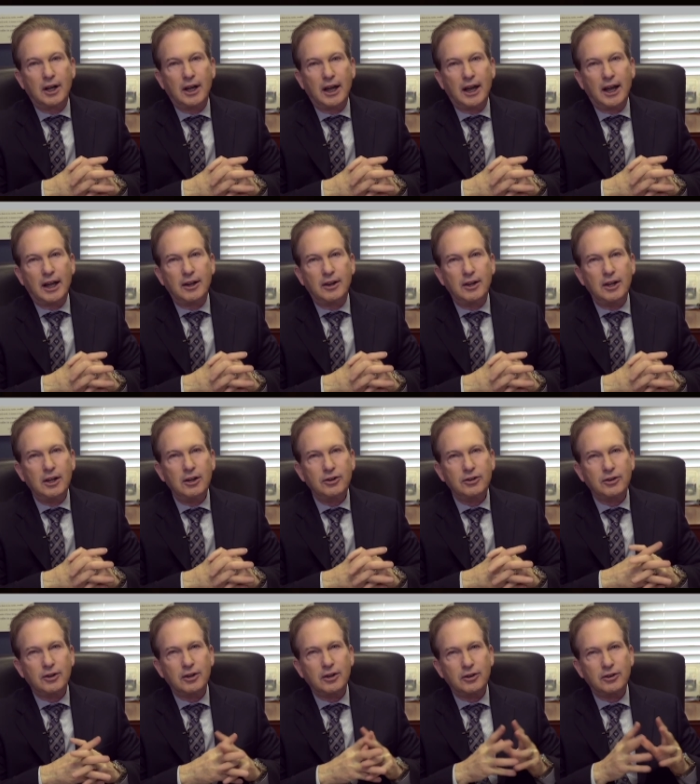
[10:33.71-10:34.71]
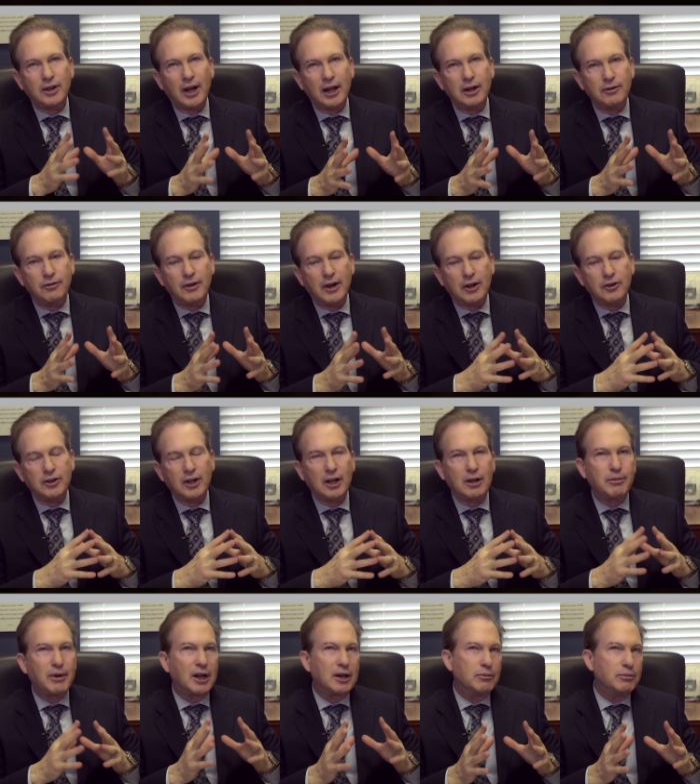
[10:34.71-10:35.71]
And these side effects
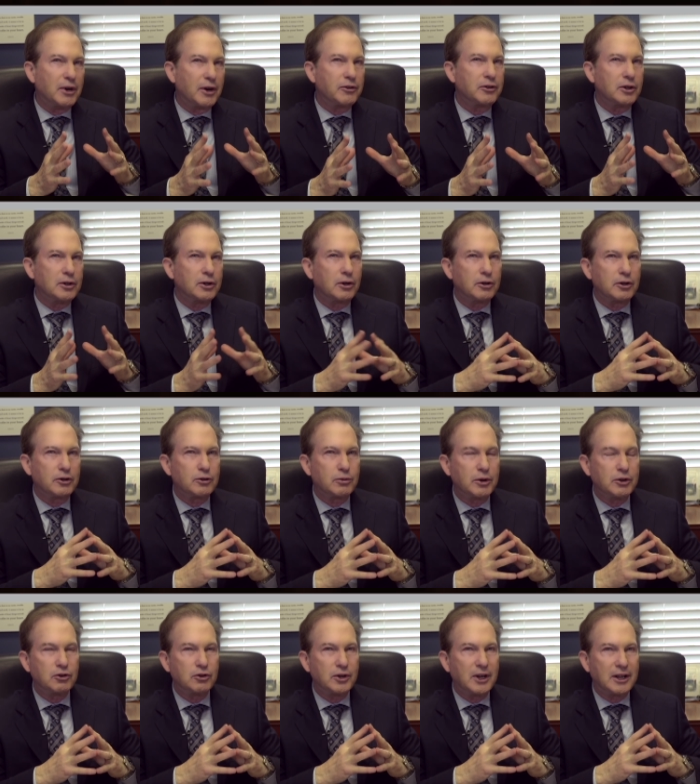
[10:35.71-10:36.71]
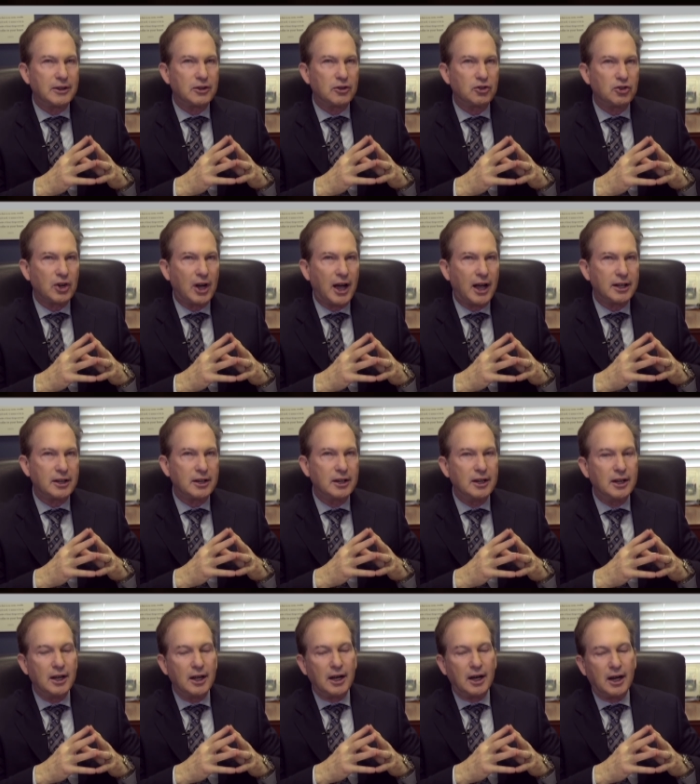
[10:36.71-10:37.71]
take about a month to notice once you get the shot.
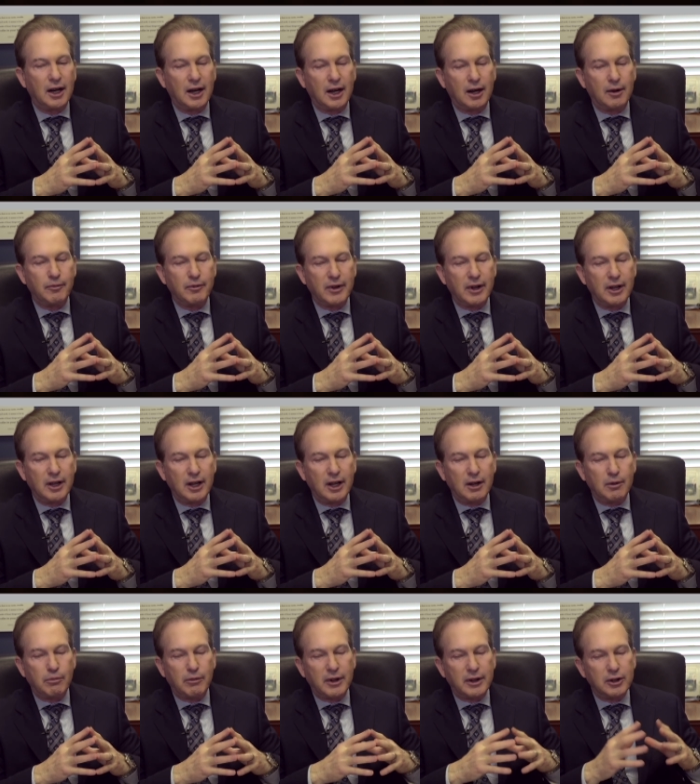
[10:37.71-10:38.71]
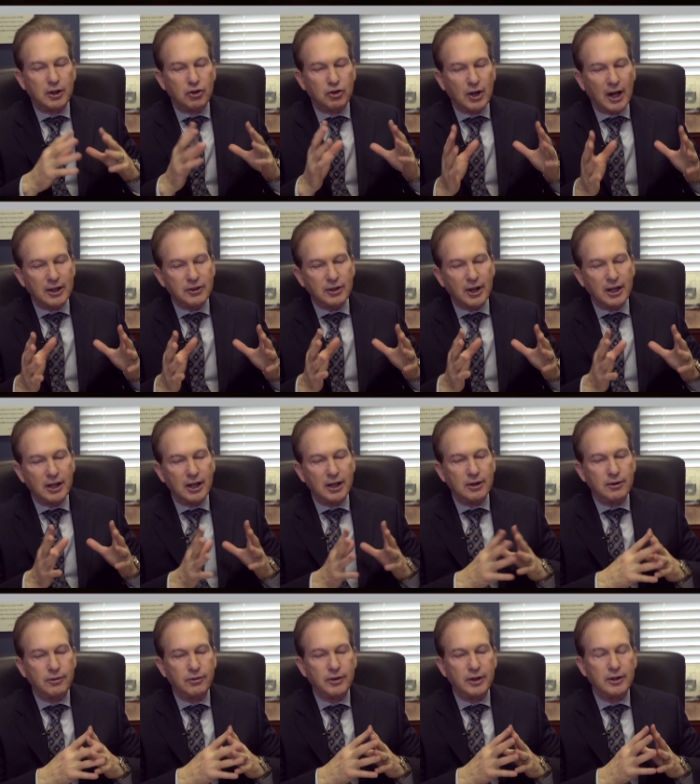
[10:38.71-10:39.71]
The shots I
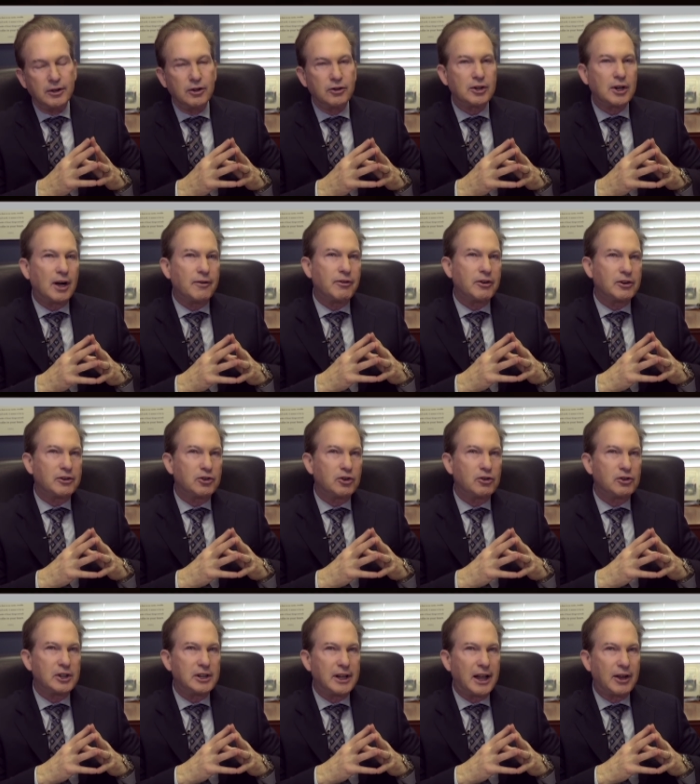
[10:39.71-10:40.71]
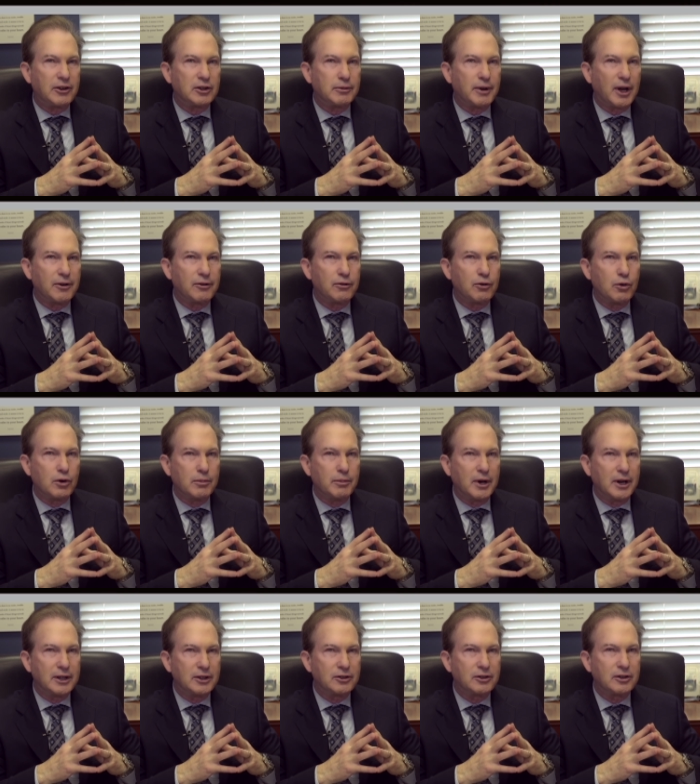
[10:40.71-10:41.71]
give in this office usually last about 4
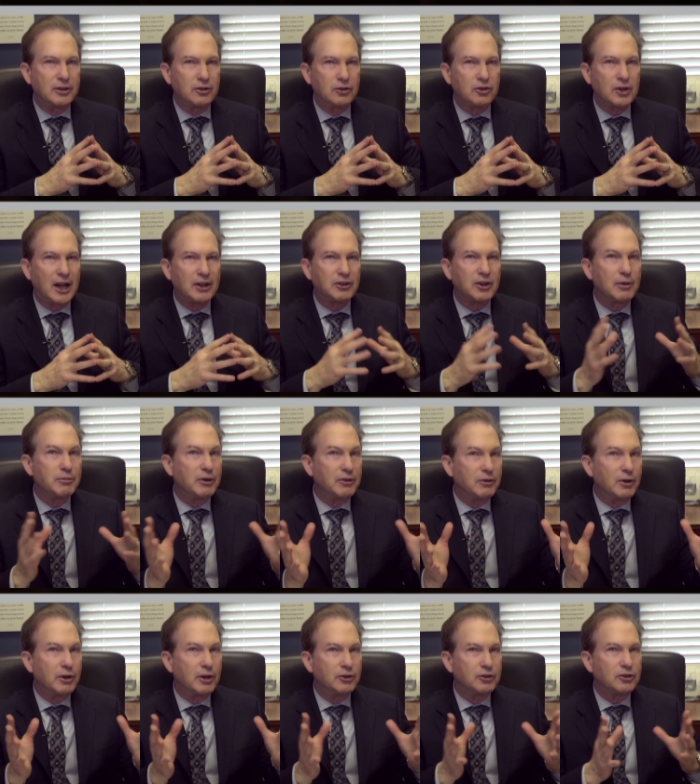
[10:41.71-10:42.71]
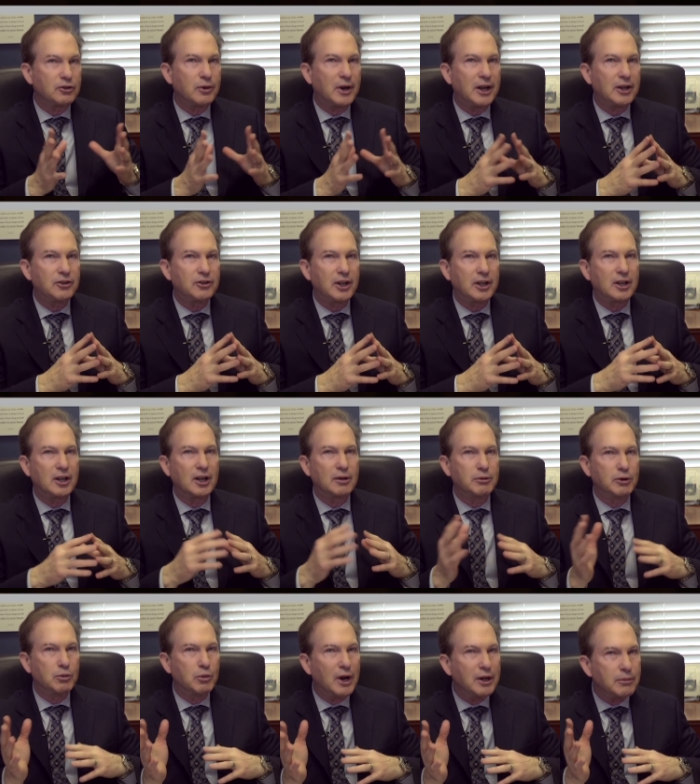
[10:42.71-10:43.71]
months. And shots come in various strengths. They can
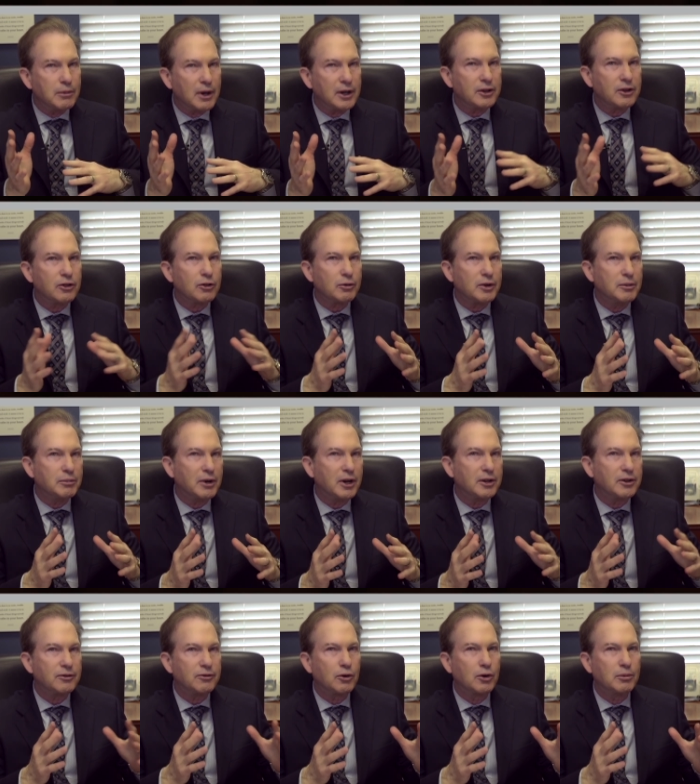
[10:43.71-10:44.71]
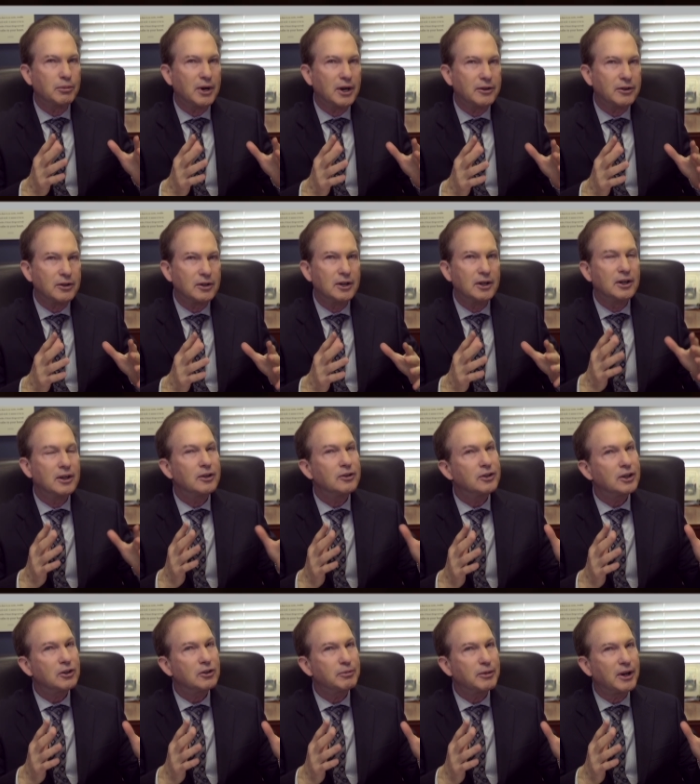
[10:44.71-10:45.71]
come in 1 month, 3 month, 4 month,
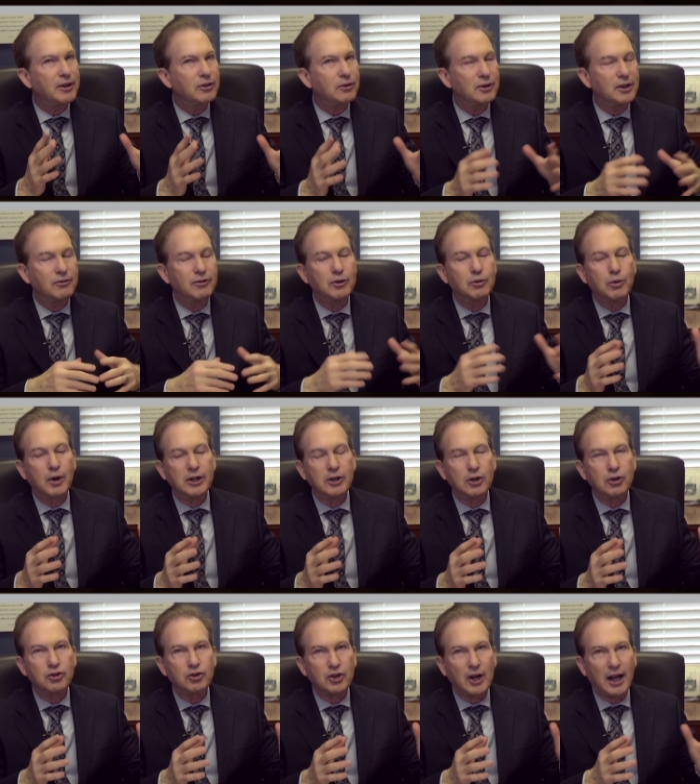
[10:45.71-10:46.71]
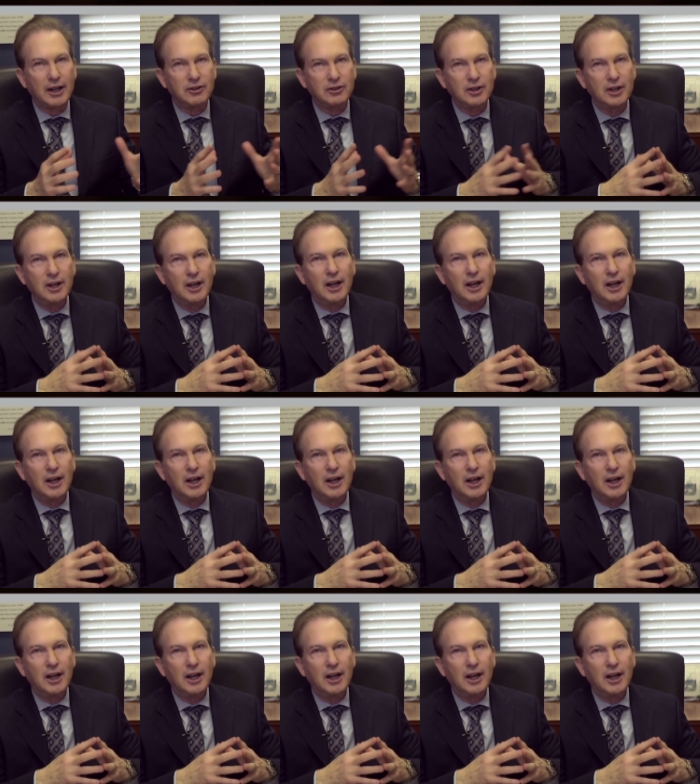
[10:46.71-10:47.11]
6 month, or even 1 year shots.